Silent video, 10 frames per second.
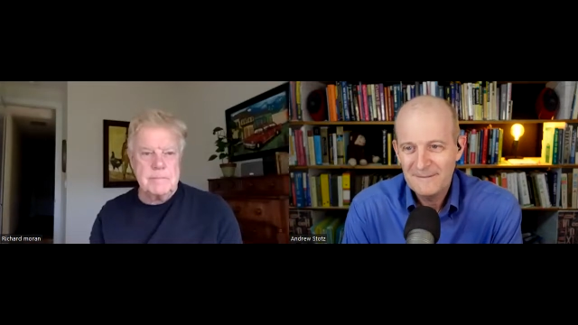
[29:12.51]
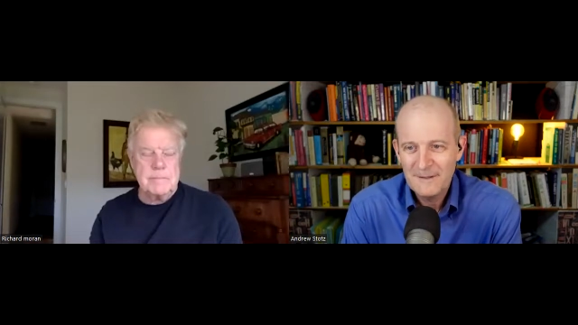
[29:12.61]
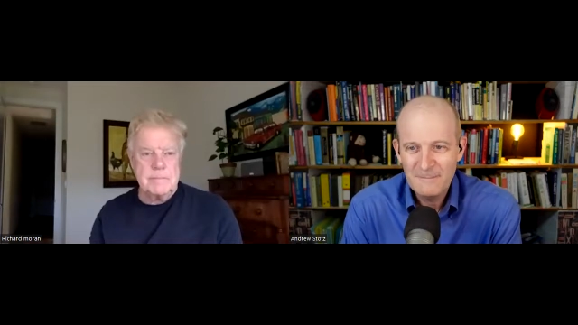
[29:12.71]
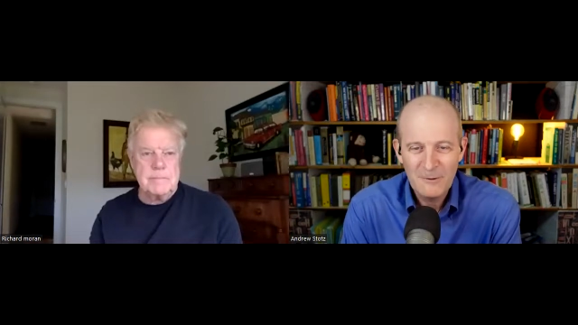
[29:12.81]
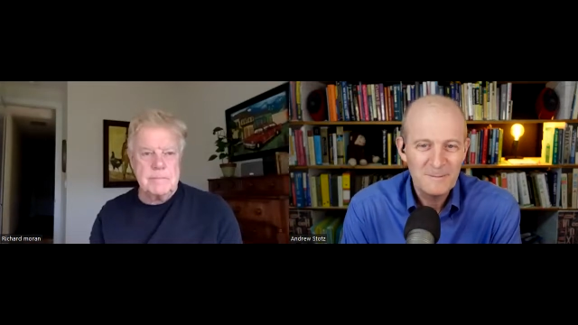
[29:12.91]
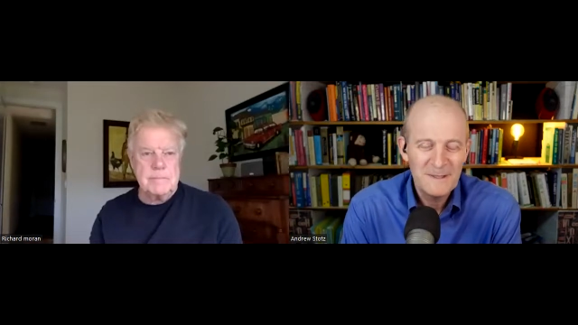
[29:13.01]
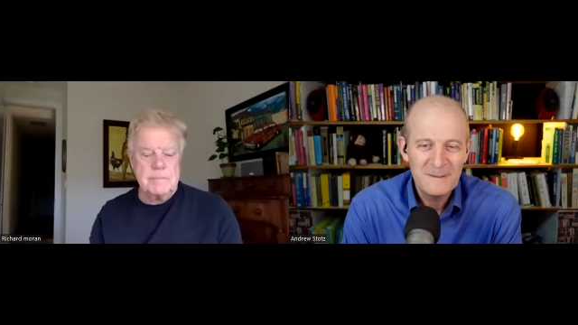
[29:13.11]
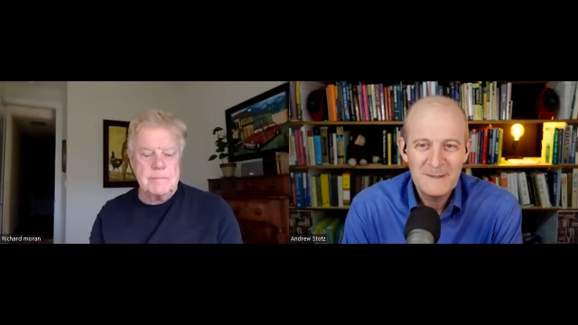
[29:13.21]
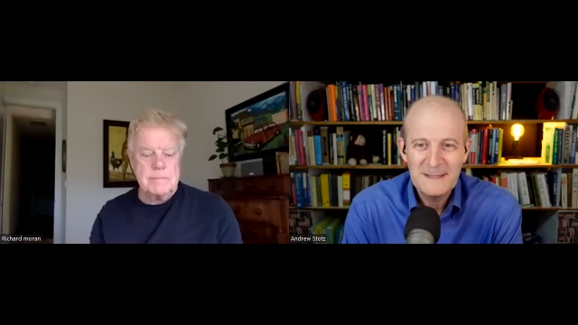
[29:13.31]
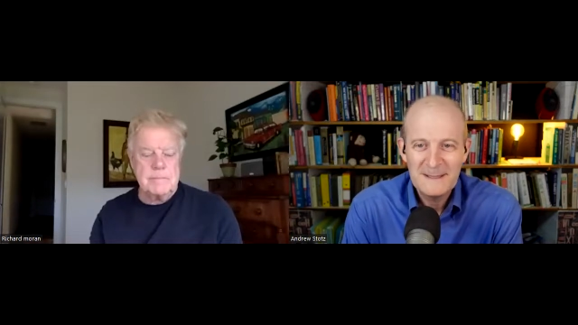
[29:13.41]
Speaker 1: he wanted me to
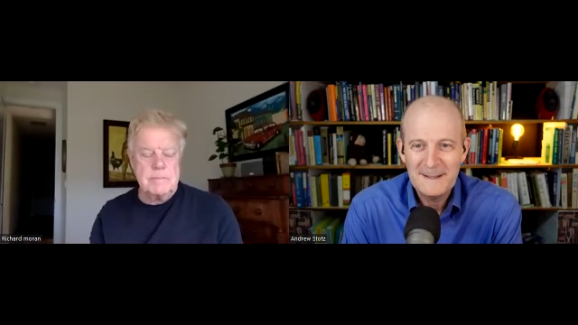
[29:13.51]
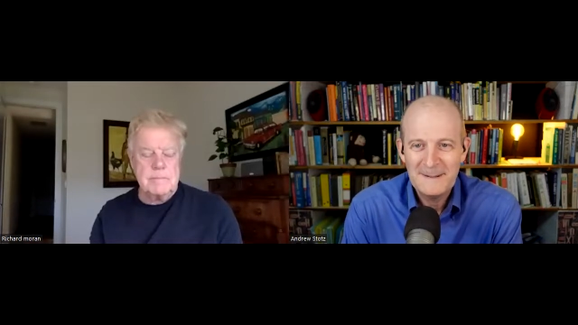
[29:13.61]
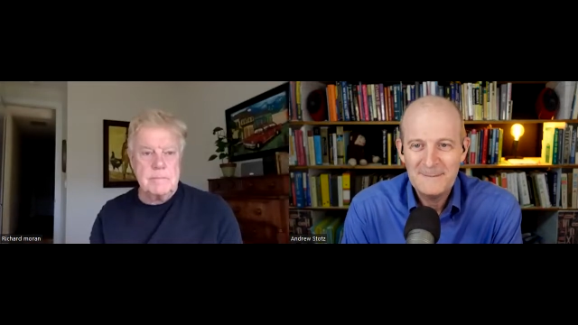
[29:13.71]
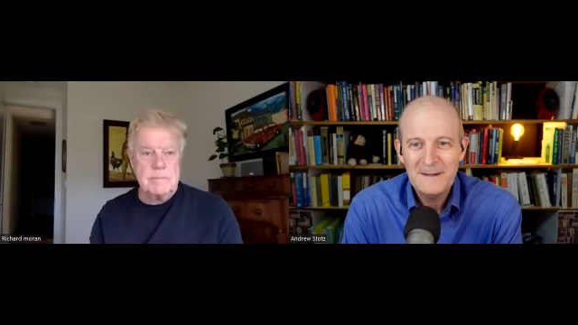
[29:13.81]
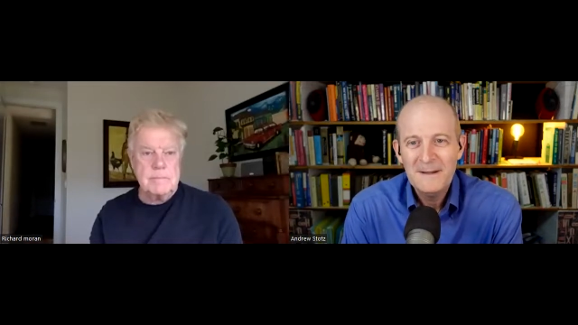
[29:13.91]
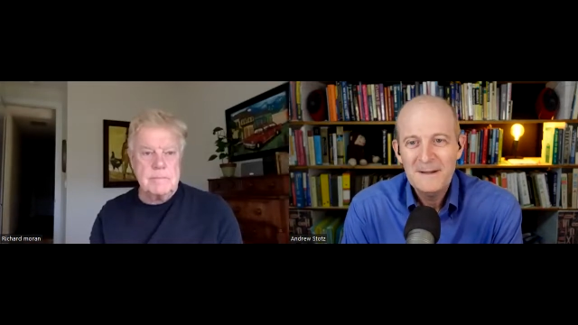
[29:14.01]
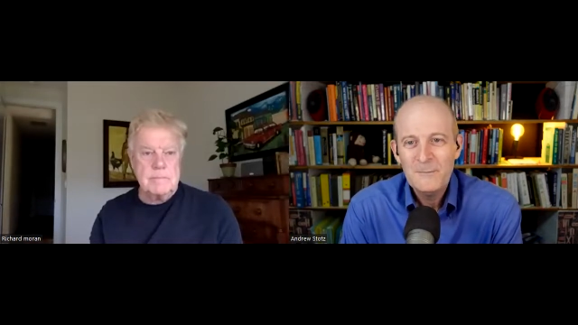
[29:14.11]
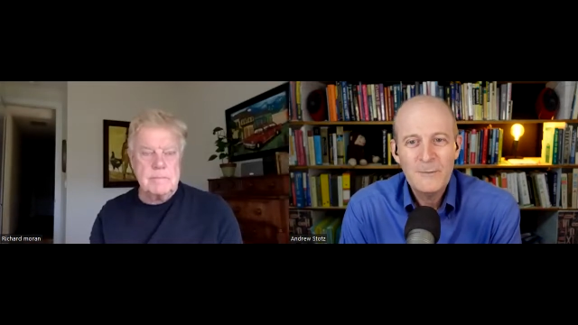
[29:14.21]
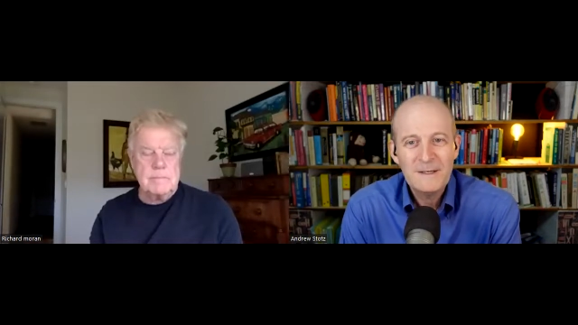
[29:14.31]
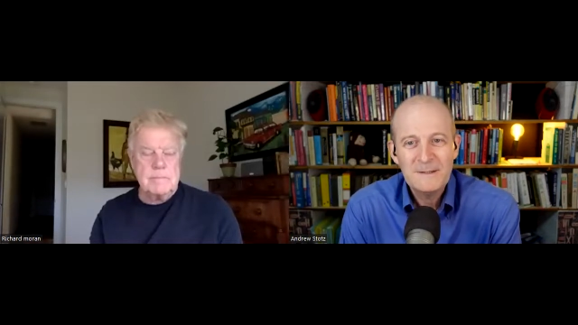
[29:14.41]
meet them, and
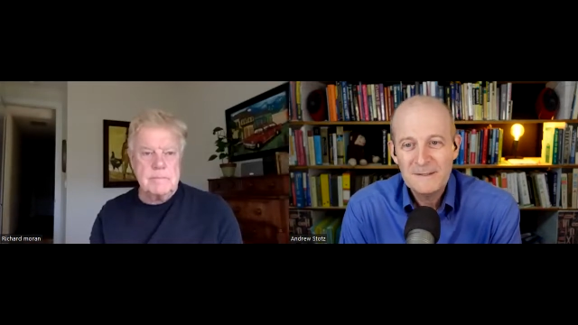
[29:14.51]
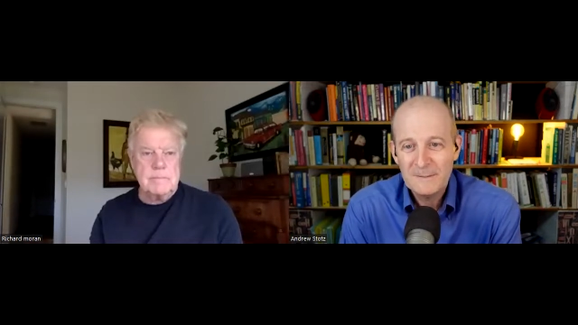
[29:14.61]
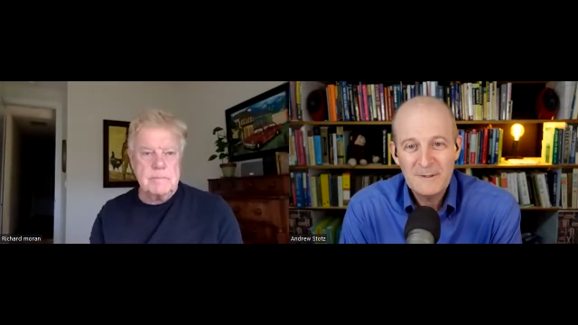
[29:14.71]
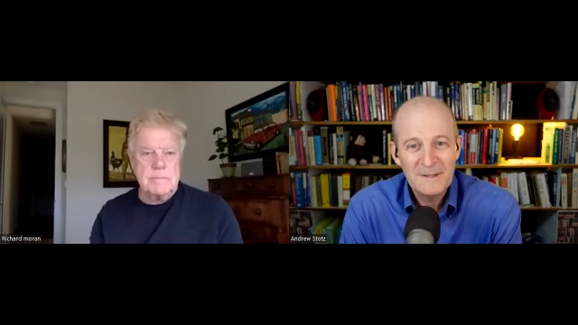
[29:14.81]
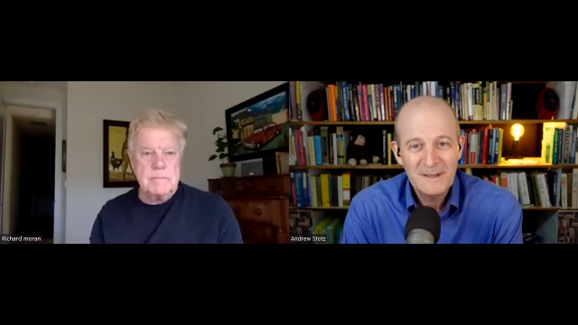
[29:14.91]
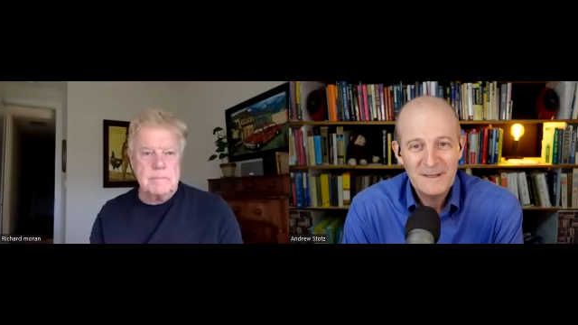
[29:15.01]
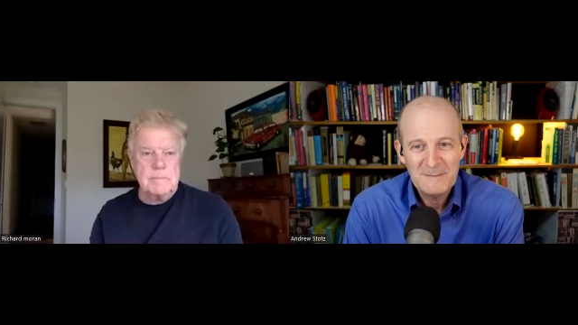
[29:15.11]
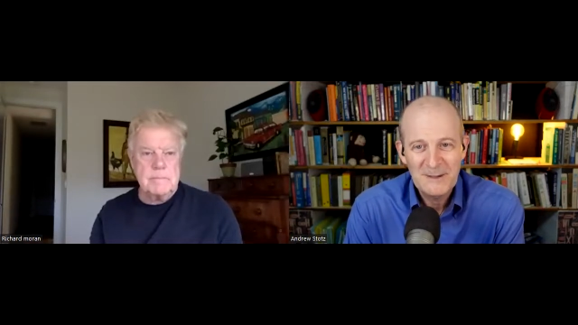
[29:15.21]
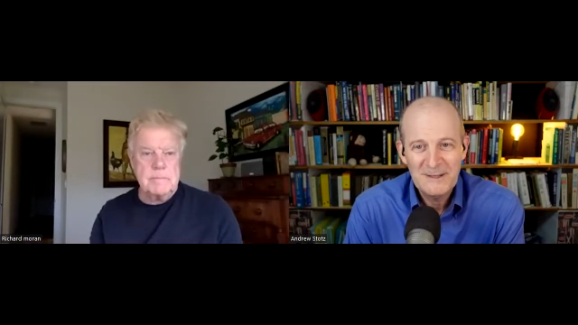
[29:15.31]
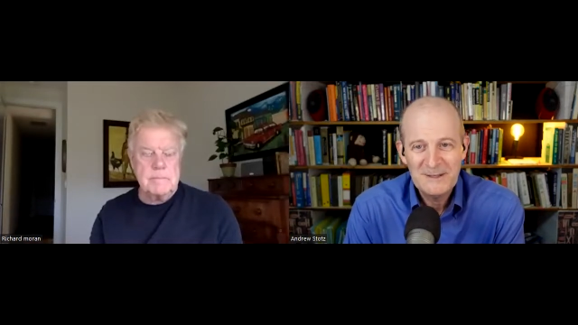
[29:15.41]
we went to some of their like
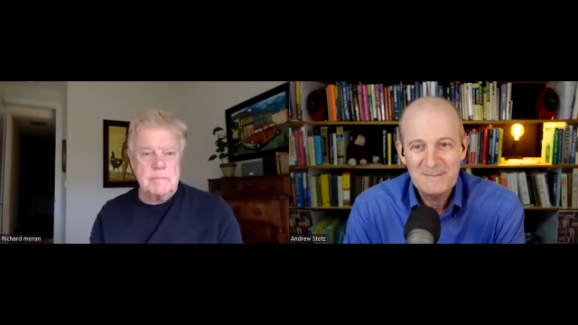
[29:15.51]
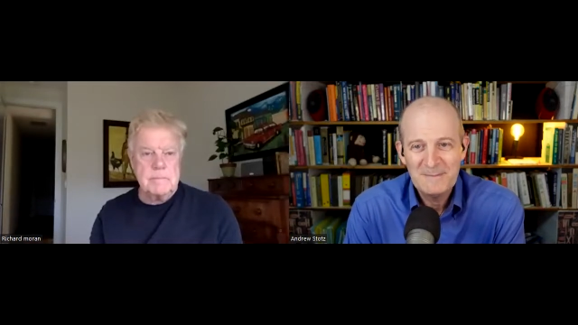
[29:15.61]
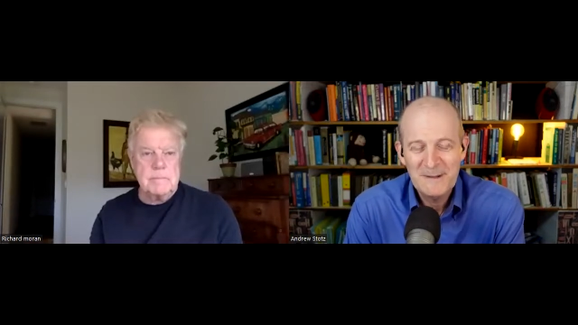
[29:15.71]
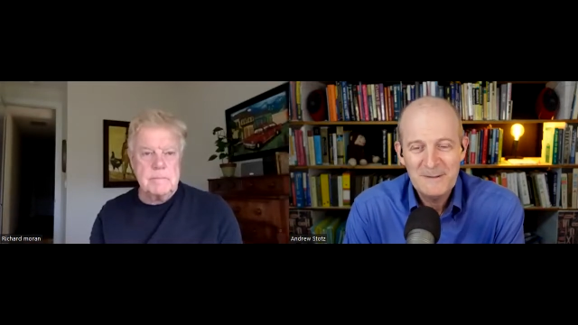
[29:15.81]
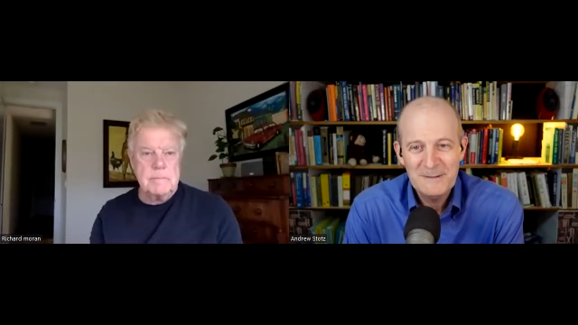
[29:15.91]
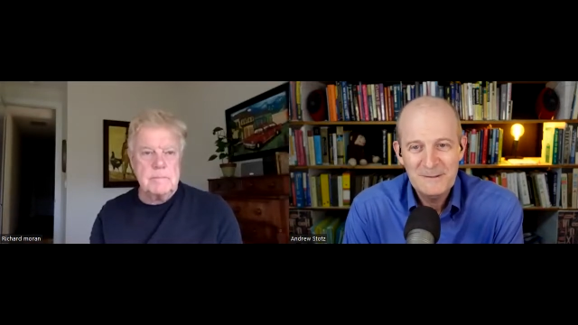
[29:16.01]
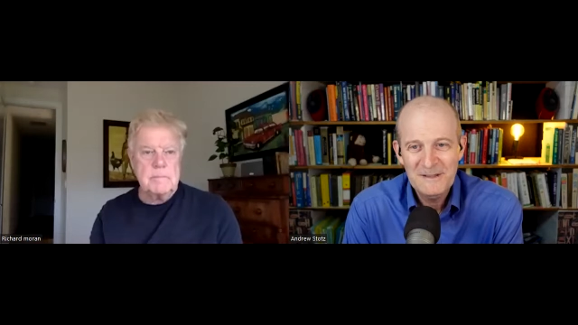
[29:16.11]
parties and barbecues,